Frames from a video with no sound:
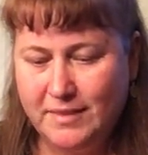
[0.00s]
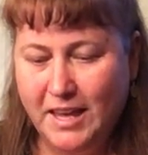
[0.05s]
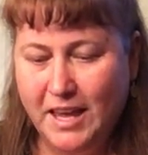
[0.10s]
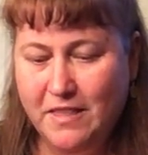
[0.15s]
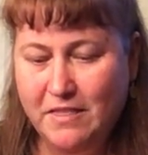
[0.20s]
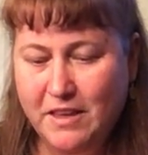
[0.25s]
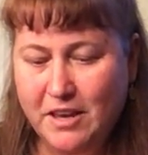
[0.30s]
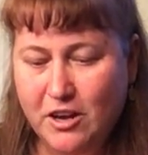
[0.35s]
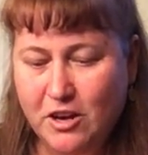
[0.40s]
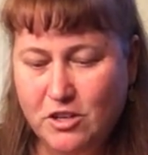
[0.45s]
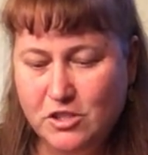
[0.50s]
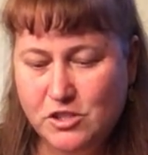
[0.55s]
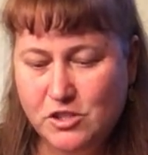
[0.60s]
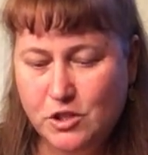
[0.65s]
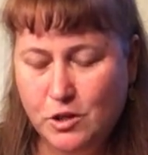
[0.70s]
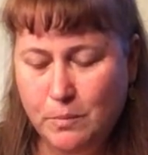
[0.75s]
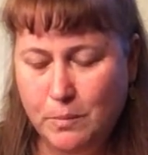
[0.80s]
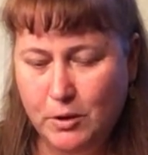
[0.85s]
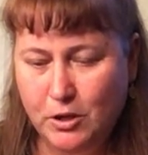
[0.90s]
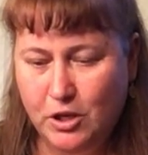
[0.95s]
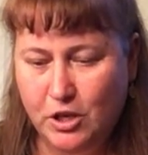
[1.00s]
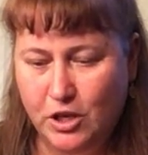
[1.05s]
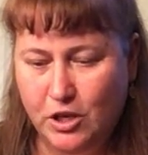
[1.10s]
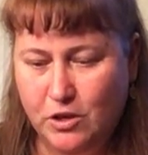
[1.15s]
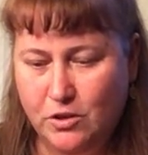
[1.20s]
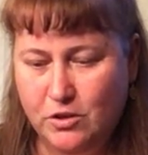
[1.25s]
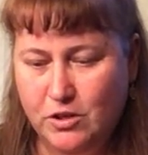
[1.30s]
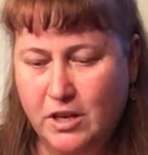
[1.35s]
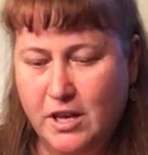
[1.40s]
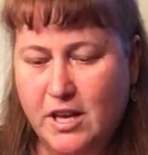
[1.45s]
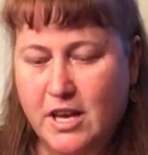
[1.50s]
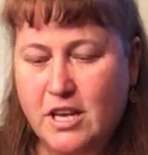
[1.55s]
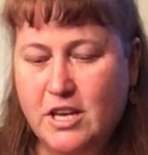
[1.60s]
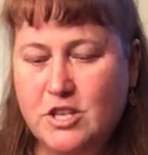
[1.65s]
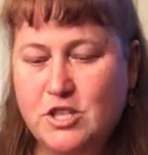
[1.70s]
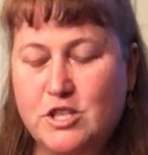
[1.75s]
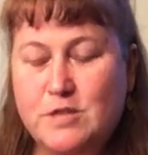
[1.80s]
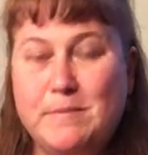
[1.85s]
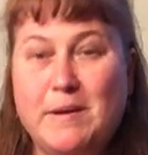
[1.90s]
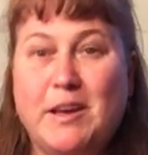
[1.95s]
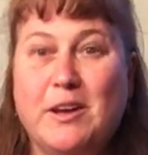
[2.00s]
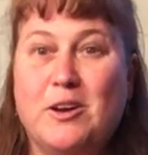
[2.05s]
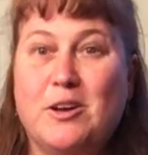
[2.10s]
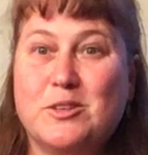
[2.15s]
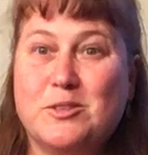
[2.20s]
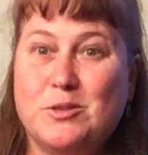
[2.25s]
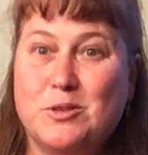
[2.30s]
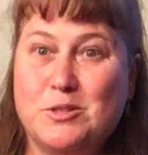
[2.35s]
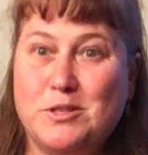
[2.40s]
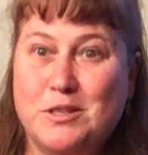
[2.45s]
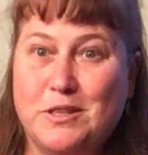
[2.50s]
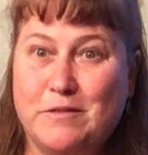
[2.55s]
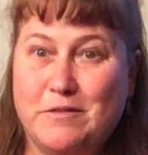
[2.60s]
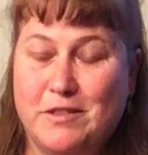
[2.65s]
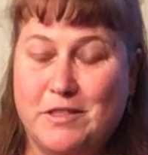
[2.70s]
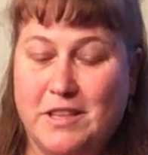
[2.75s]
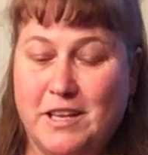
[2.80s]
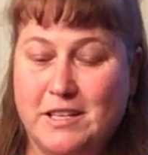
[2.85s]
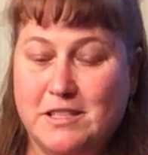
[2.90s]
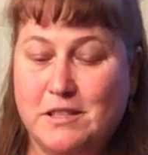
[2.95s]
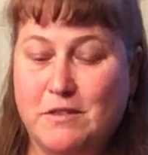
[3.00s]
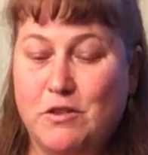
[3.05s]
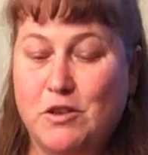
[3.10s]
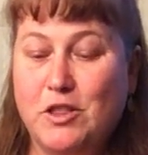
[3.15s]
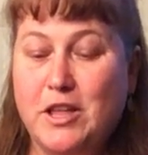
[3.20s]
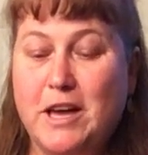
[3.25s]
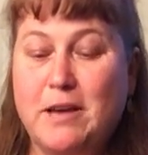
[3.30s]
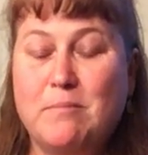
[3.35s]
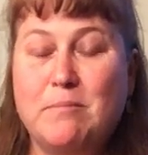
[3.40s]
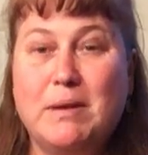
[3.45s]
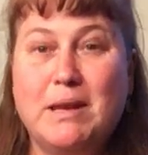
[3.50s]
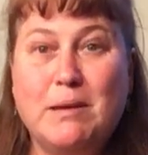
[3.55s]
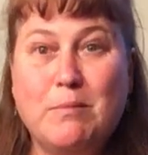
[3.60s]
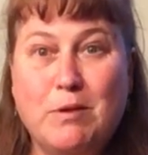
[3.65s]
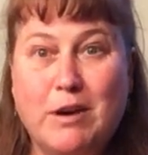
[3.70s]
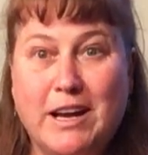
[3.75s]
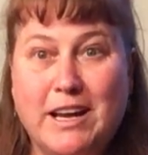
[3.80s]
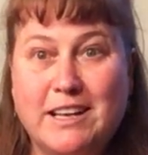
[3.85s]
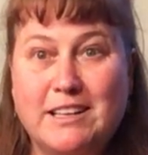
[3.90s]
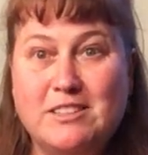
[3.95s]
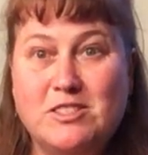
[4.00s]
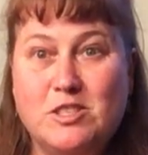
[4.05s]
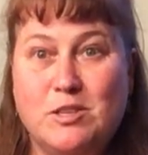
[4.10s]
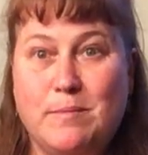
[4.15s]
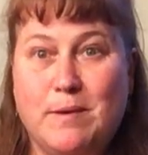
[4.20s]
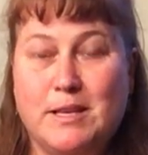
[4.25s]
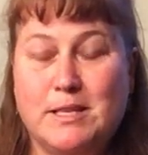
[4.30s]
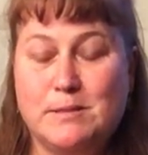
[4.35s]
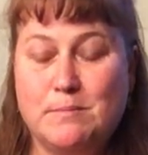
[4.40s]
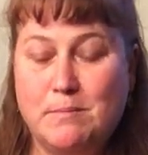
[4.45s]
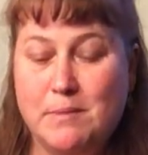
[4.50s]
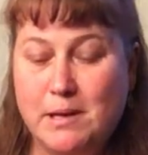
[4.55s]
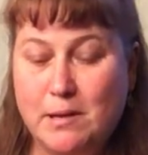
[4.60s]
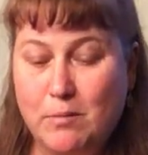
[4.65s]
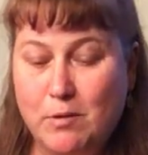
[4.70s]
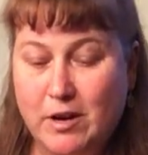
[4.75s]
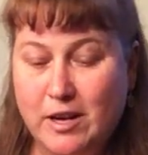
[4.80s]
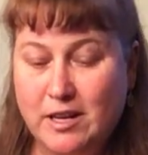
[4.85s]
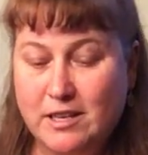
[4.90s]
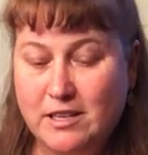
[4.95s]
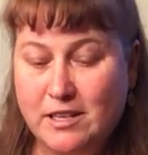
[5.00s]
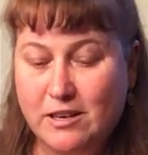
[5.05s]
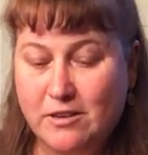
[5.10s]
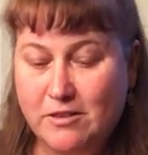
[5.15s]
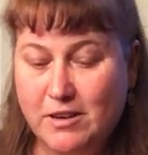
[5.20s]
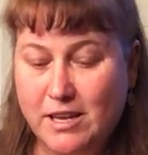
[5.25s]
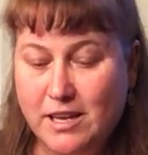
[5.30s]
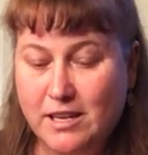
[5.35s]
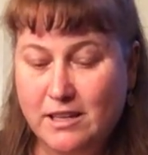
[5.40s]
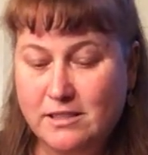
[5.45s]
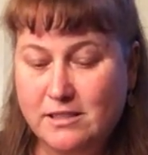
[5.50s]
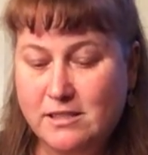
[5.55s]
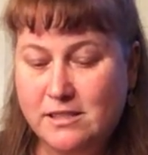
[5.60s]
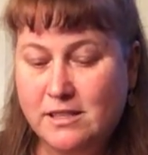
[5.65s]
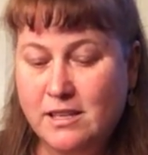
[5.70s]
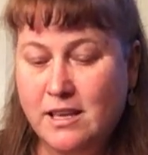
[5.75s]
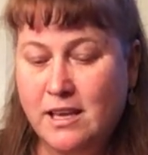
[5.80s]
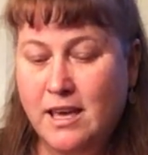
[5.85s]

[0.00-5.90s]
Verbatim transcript: and they are super cute. She's making all sorts of different things. If you like mini brands, she makes mini brand earrings.